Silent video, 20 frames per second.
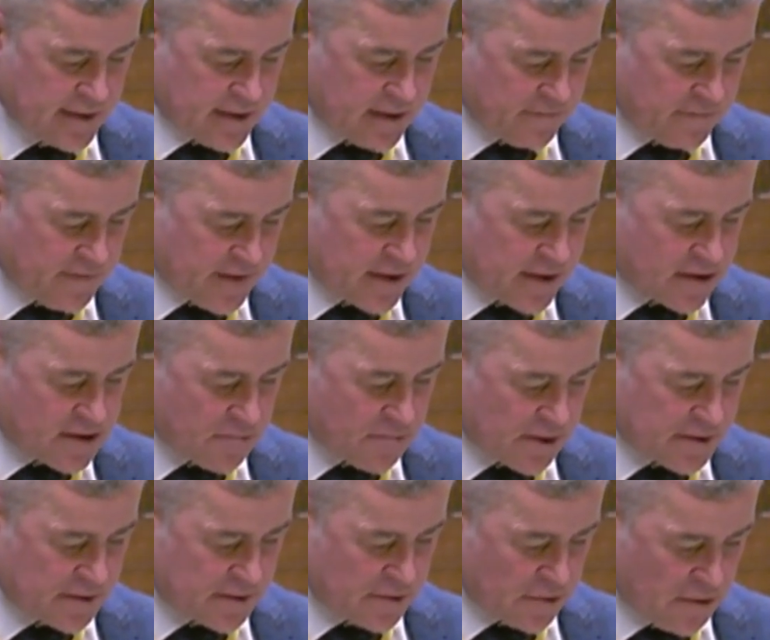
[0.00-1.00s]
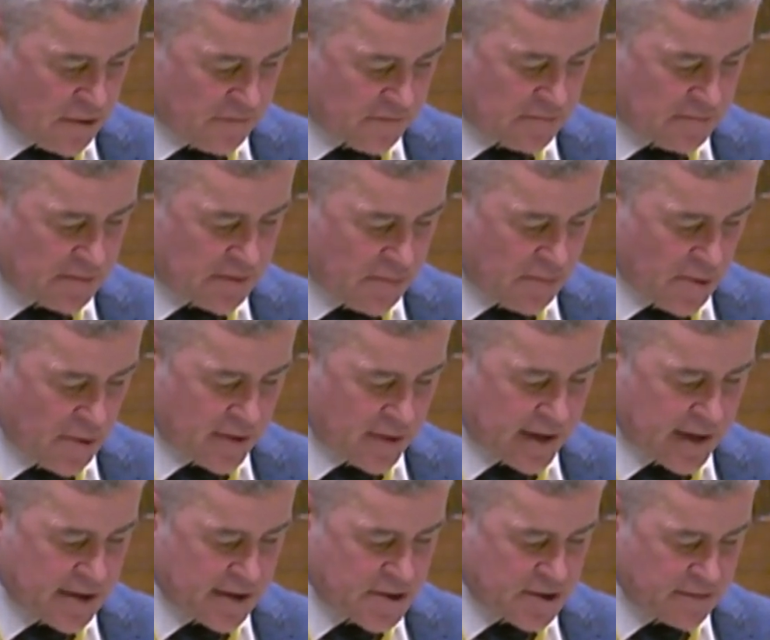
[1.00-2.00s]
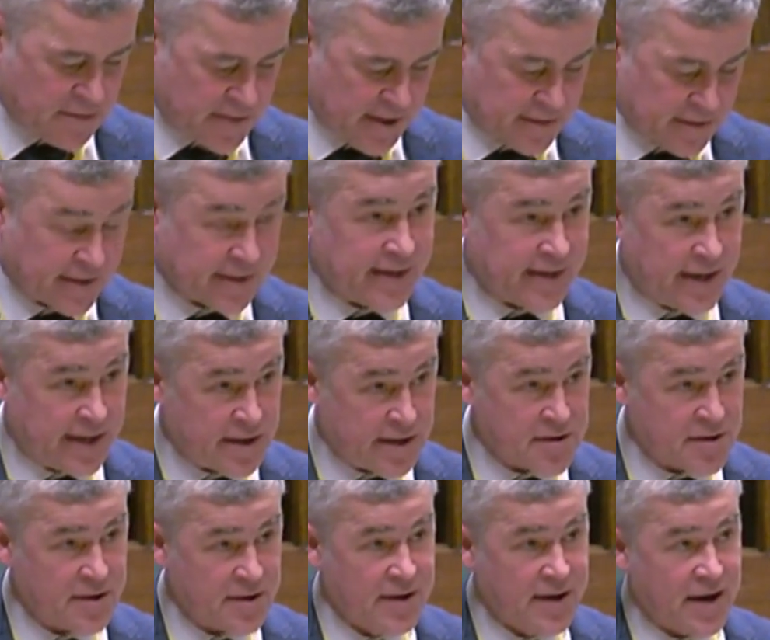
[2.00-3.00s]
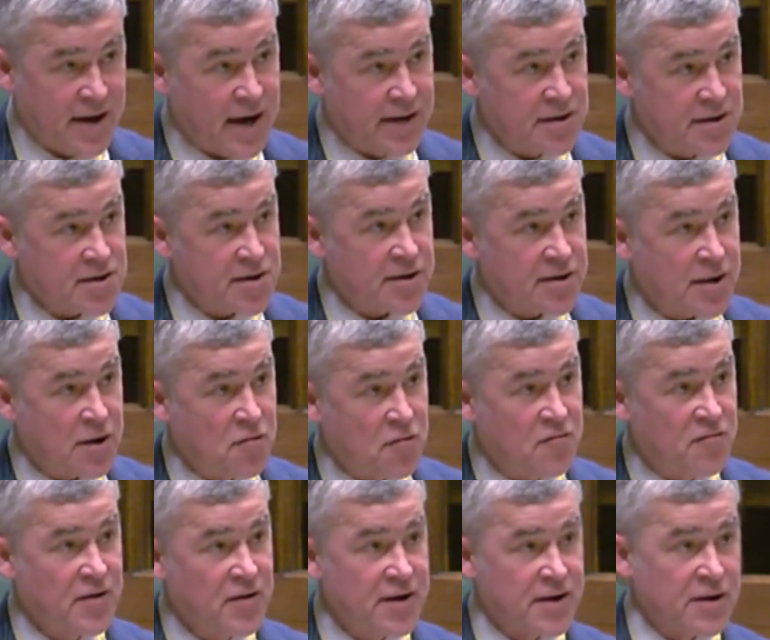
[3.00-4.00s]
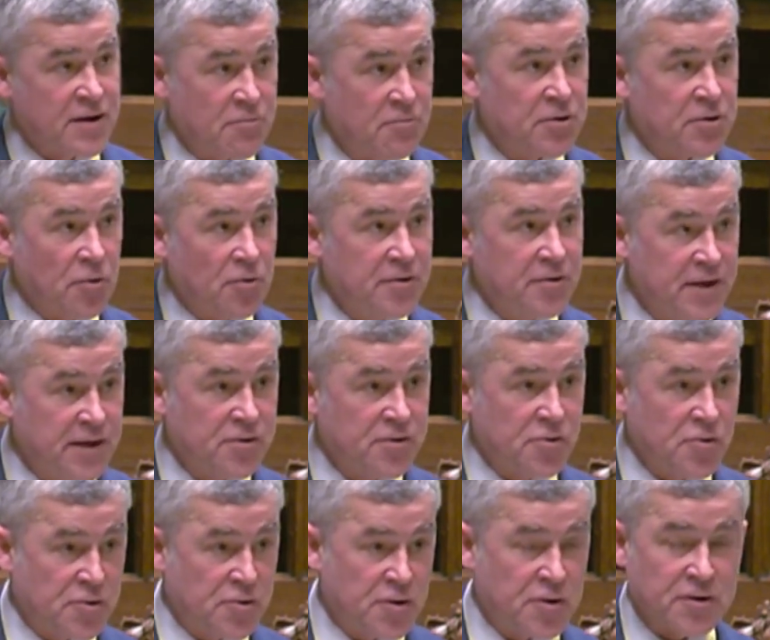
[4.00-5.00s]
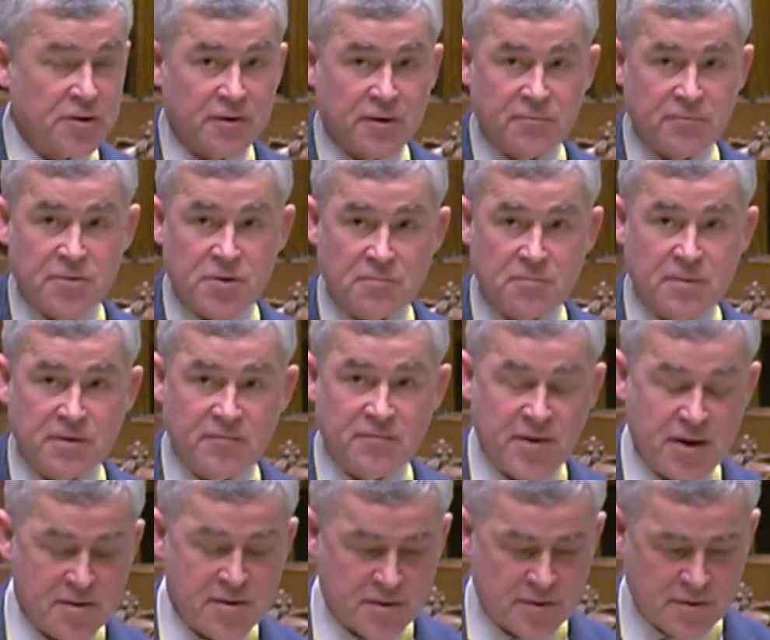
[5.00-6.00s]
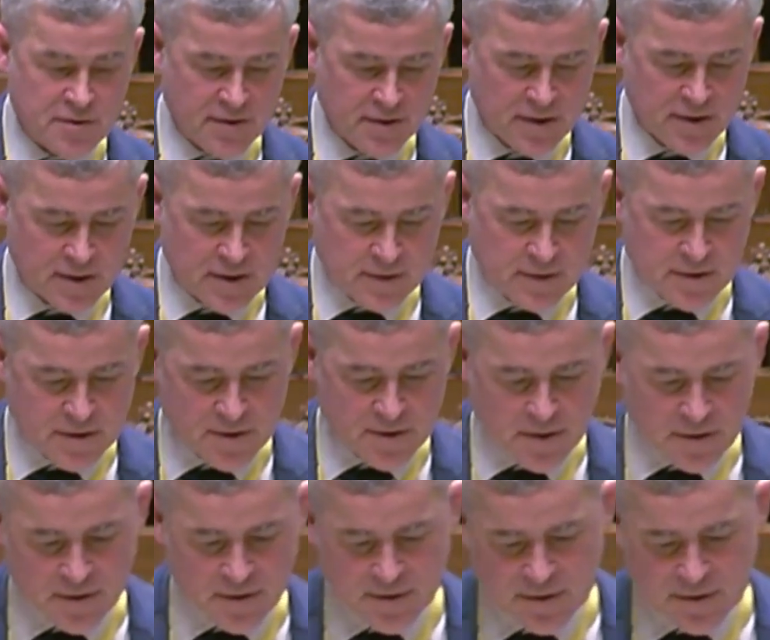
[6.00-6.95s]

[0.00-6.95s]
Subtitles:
And figures 1 and 2 from the report actually make the case in itself that we don't need new nuclear, we should be investing in these other